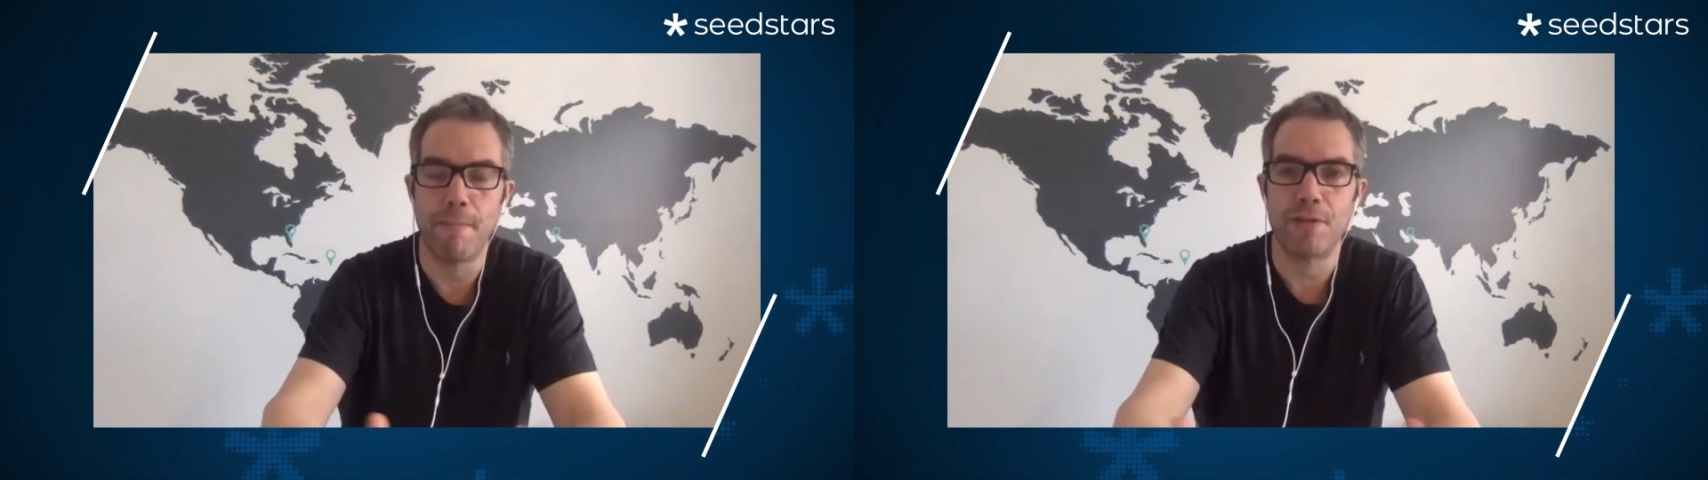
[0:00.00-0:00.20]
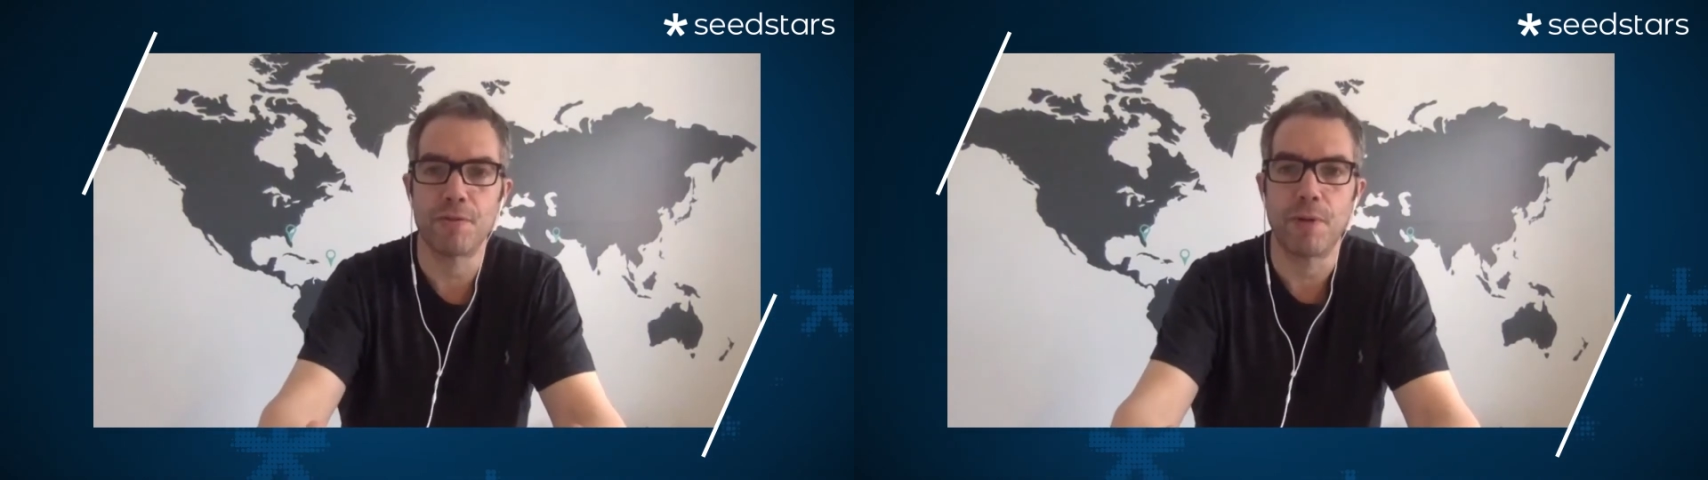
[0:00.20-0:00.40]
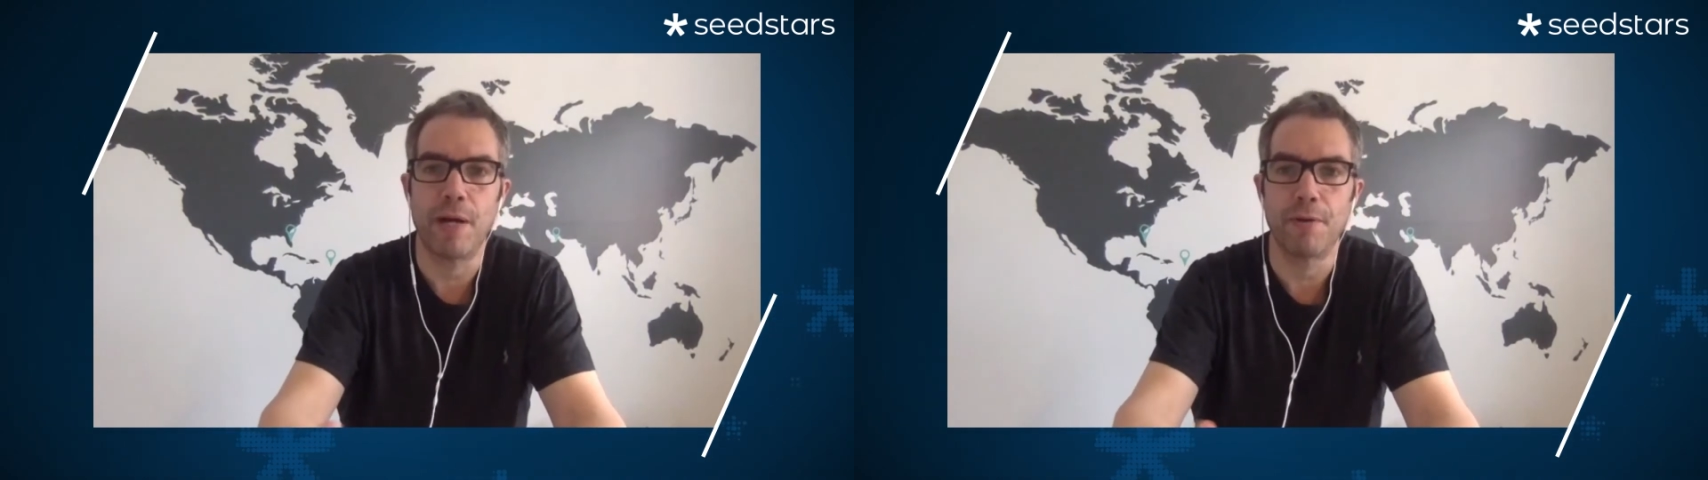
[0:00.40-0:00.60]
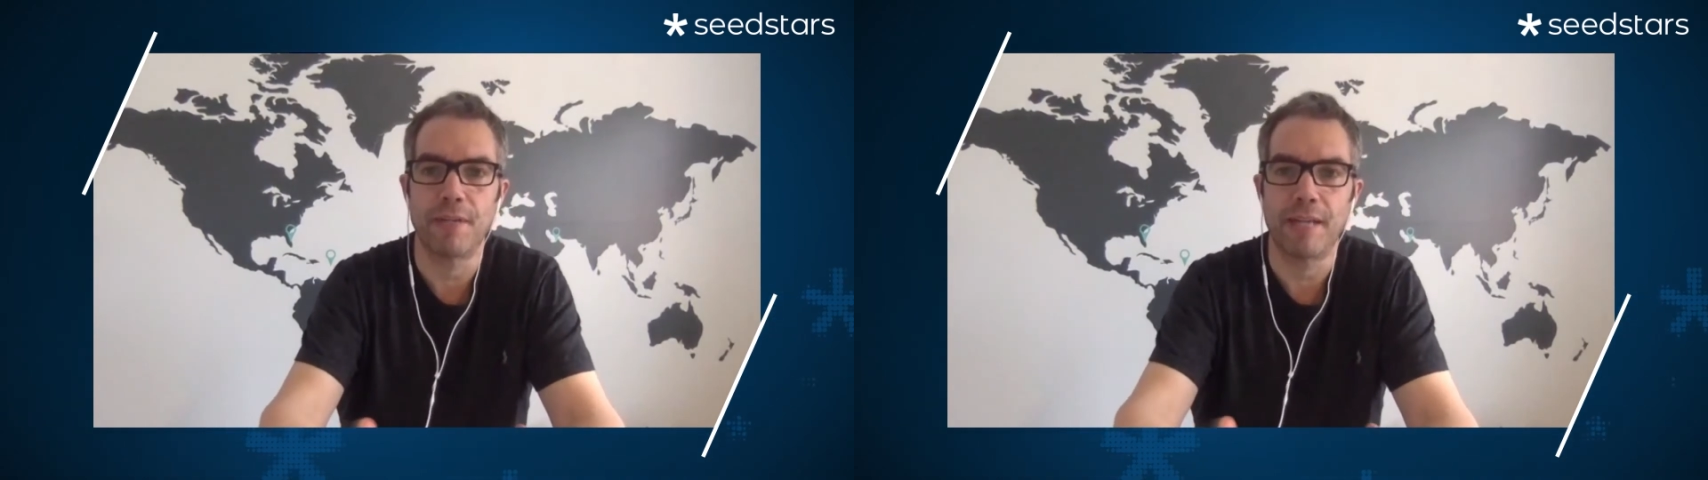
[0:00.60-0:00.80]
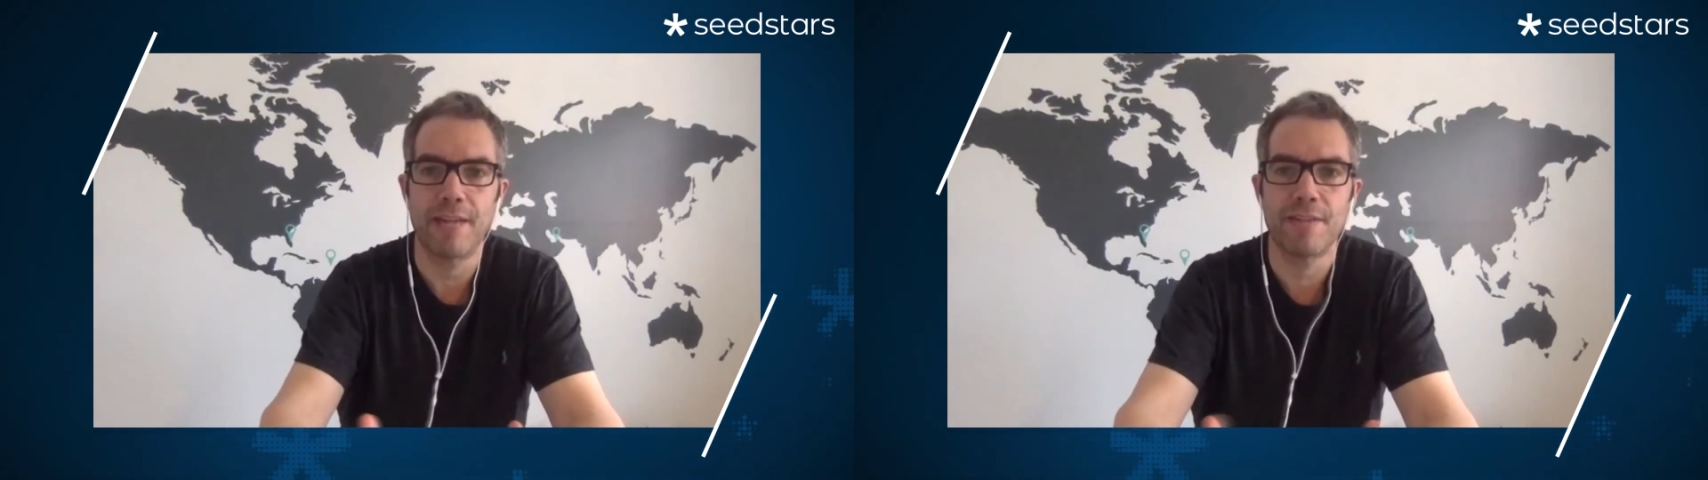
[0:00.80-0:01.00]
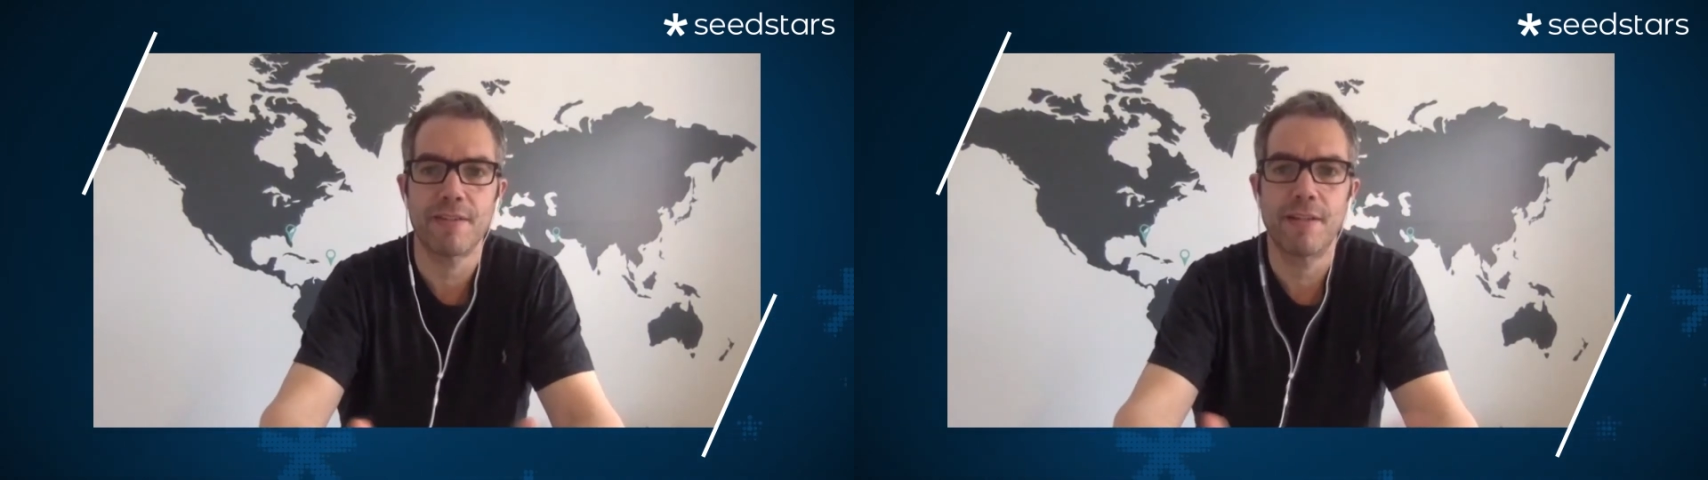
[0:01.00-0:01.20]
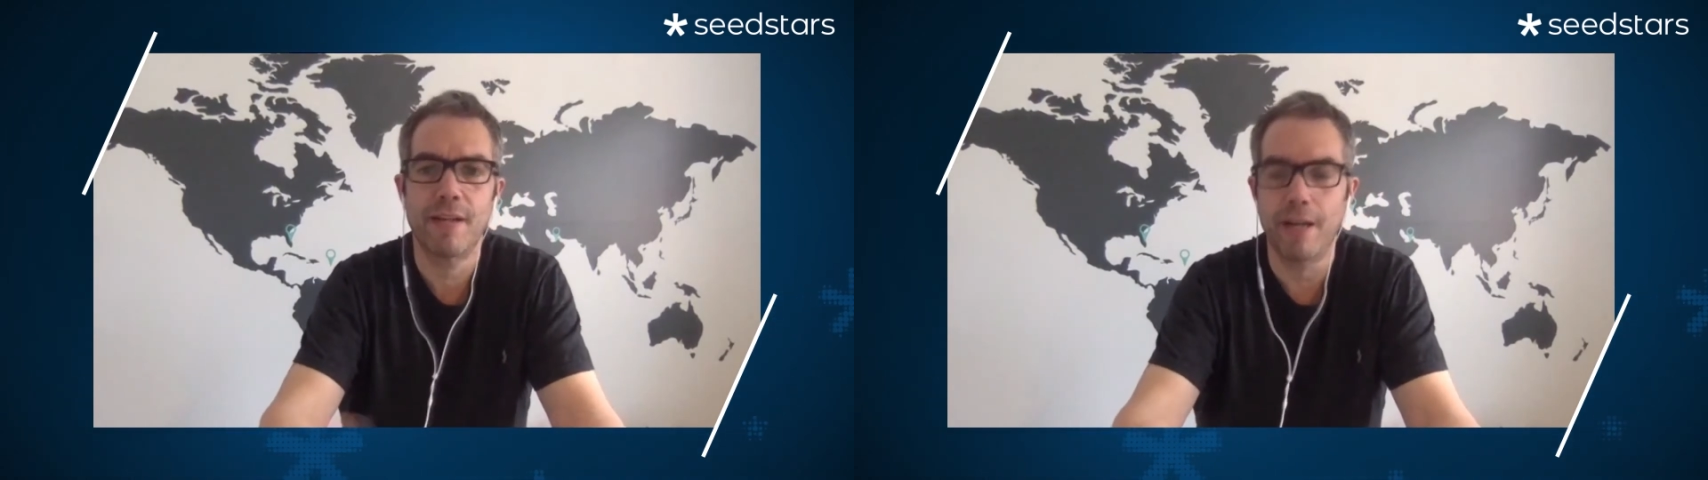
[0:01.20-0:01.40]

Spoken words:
mental health, I guess,